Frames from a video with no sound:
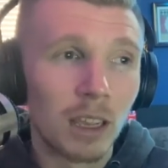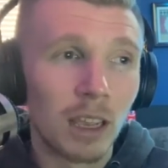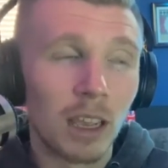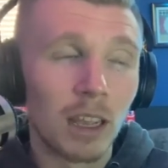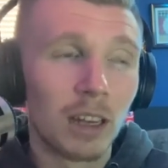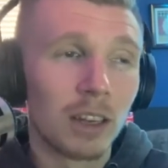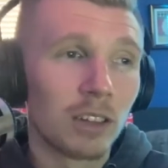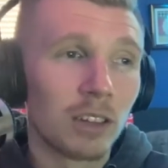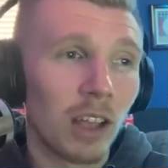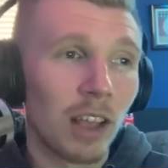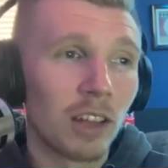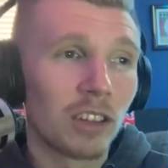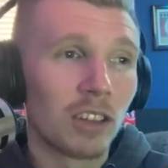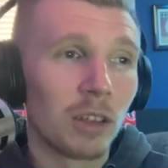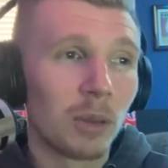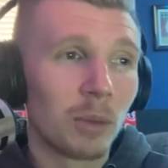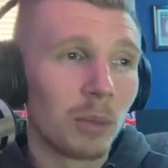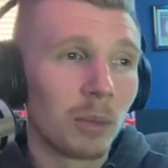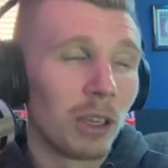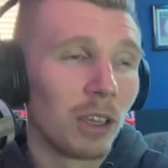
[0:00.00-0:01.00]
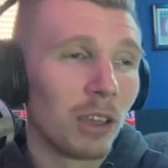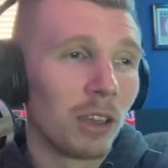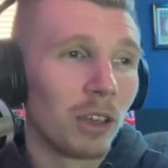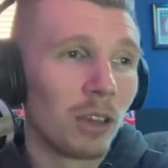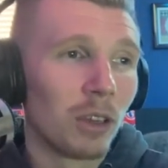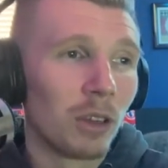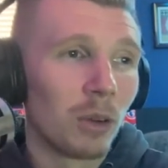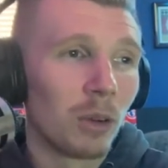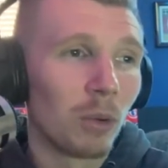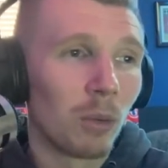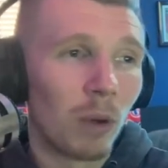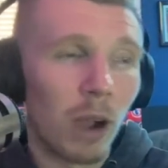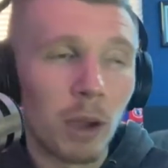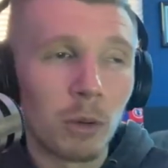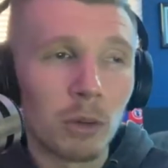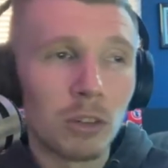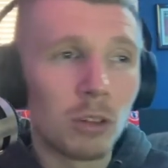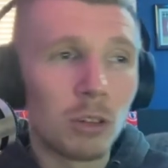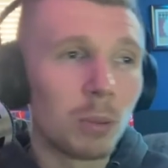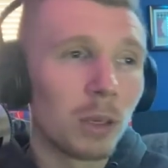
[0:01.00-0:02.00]
and is asking me, why
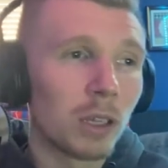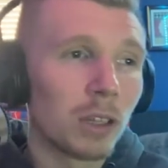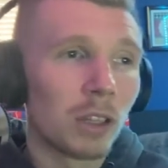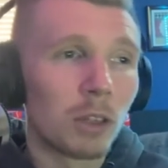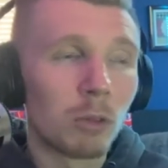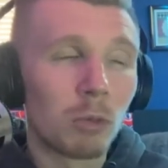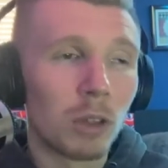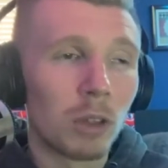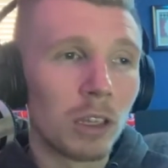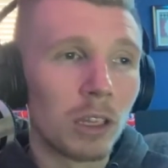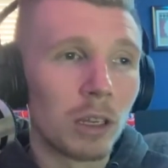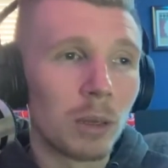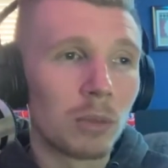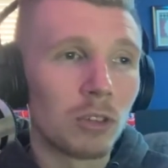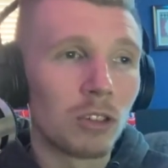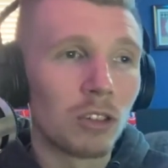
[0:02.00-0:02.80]
would you pick Lynn Williams?